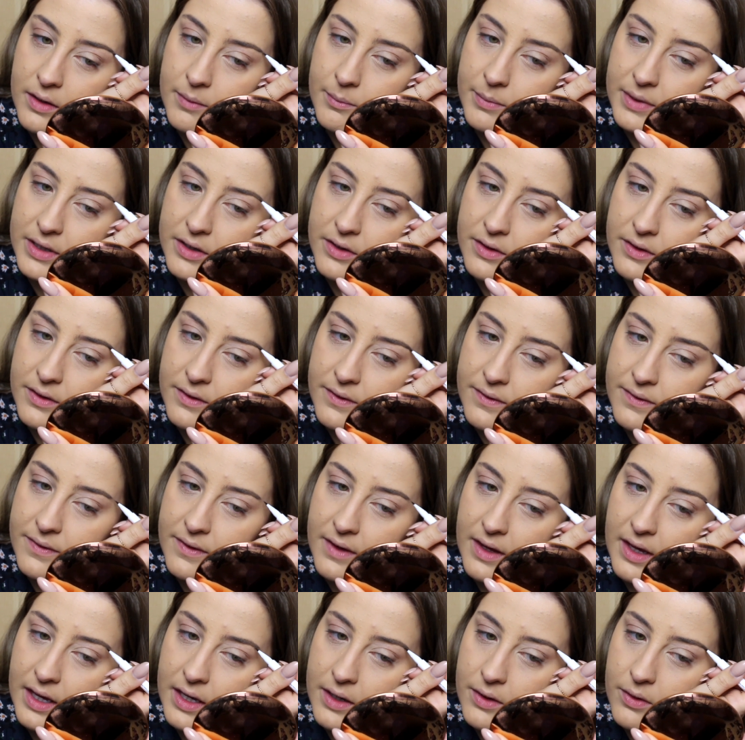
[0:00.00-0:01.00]
because
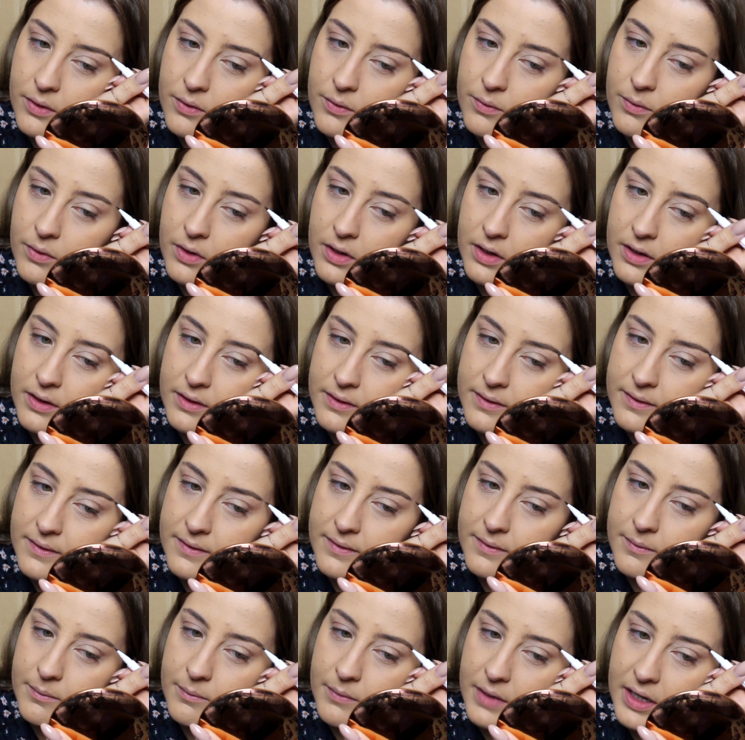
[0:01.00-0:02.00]
I don't
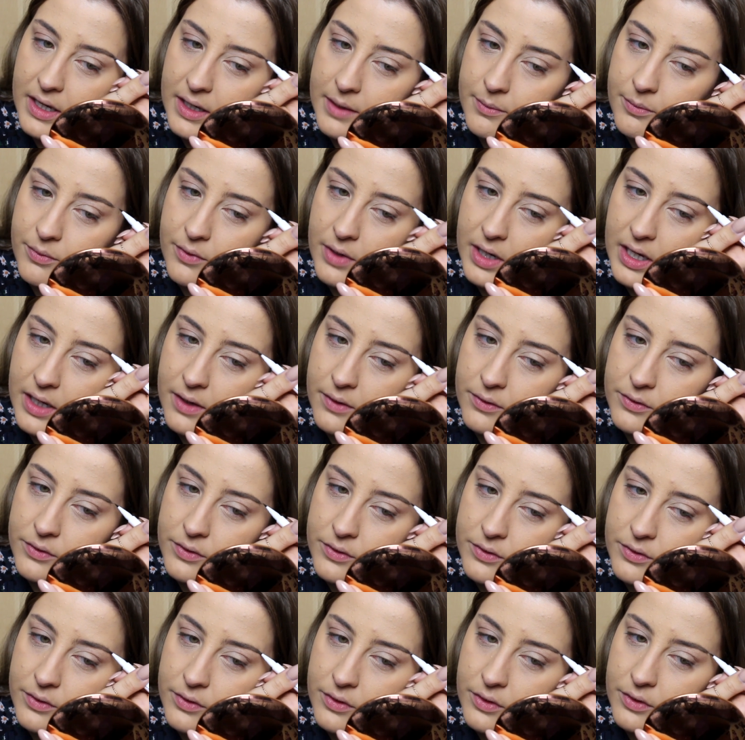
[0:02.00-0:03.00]
want my brows
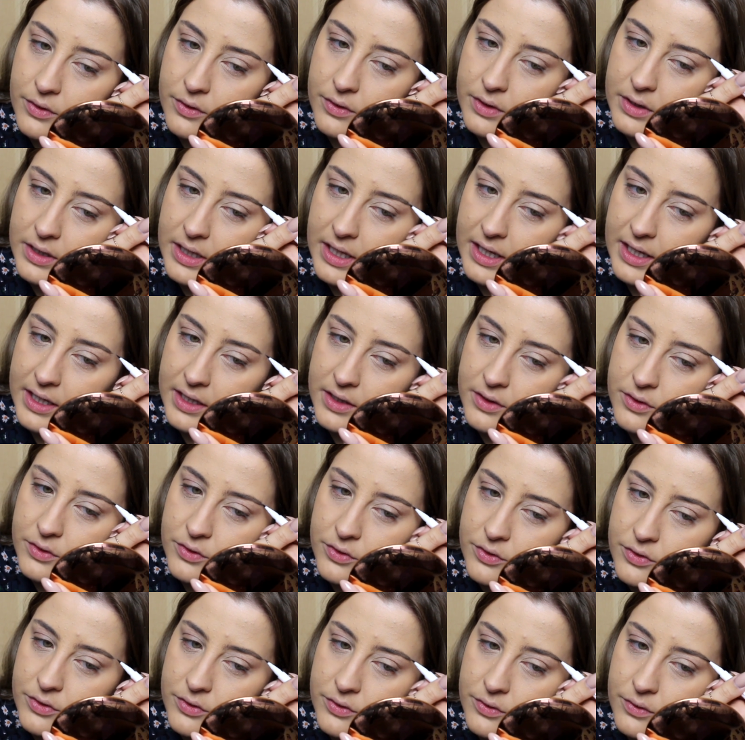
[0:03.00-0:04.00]
to look like
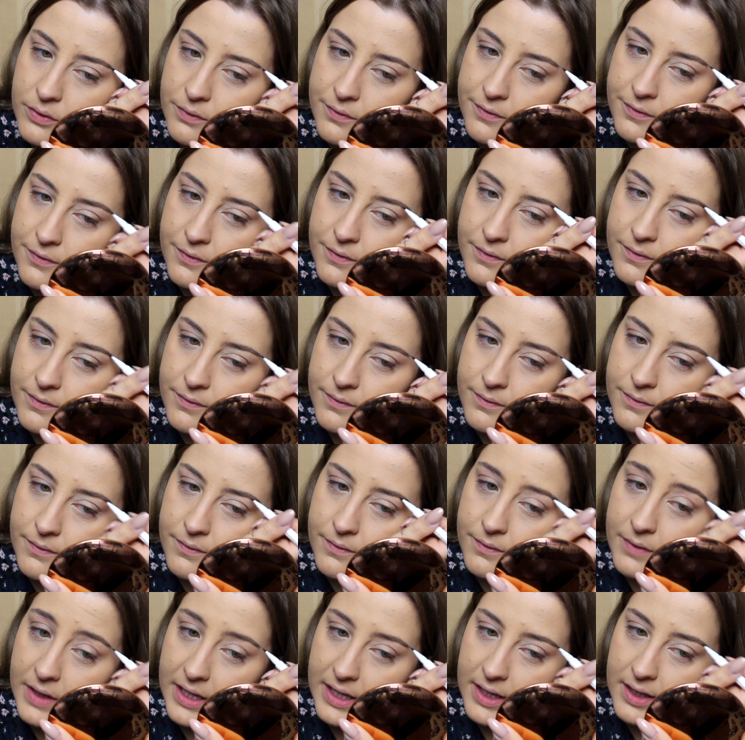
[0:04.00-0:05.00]
too
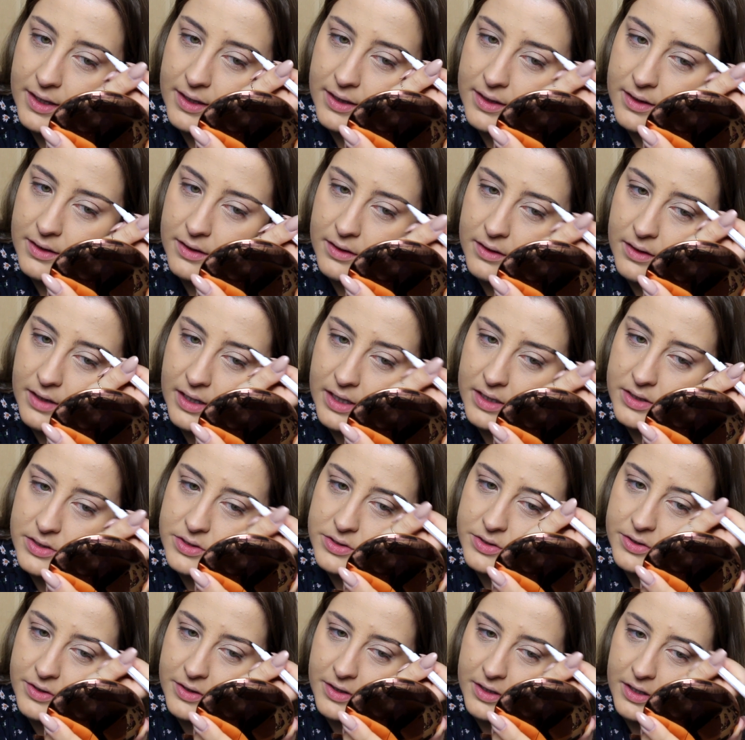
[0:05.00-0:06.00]
fake,
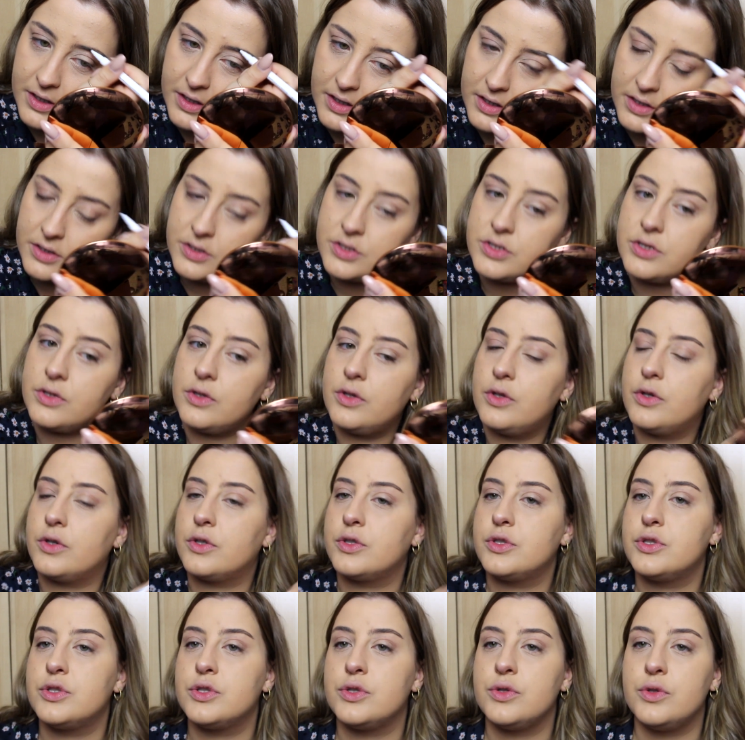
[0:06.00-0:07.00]
actually, to
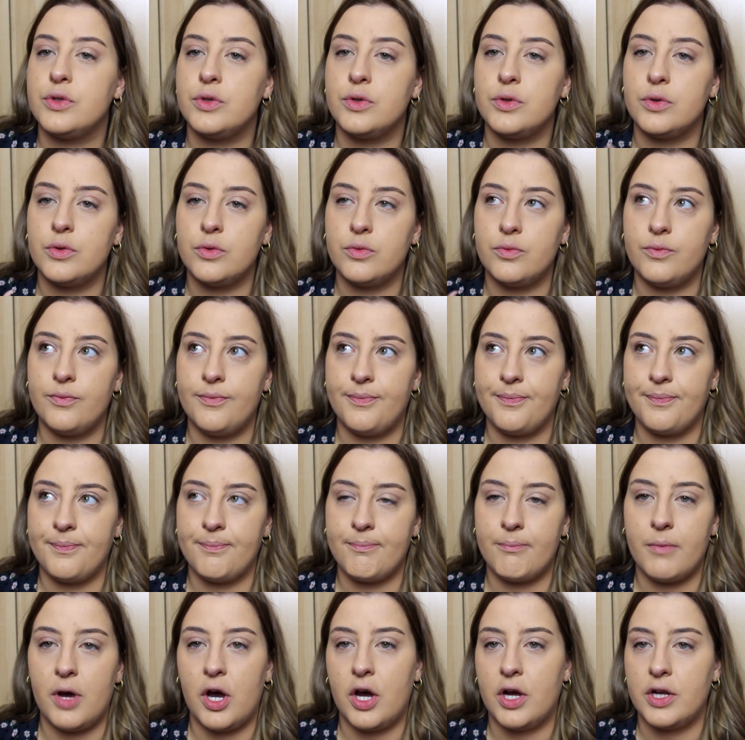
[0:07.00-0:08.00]
look too
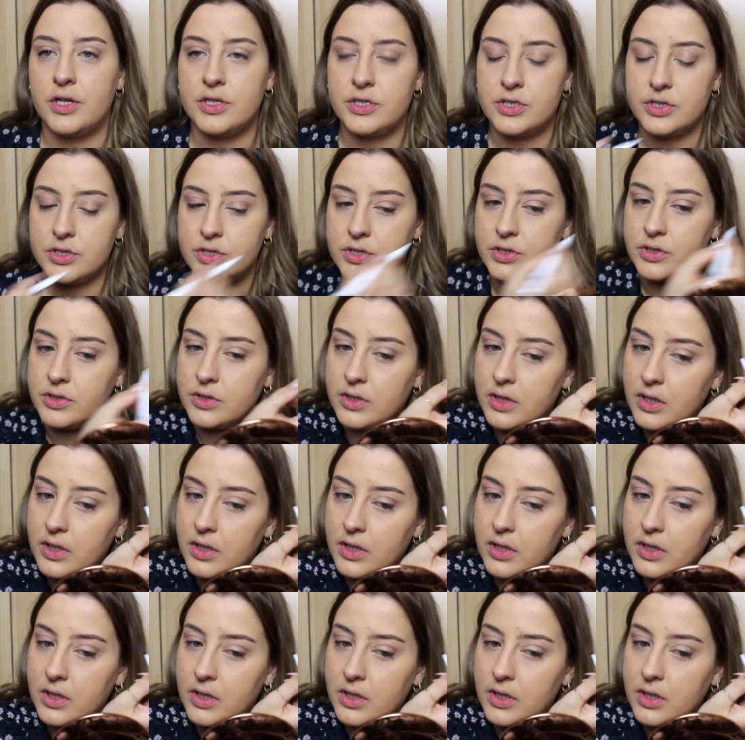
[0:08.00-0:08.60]
much,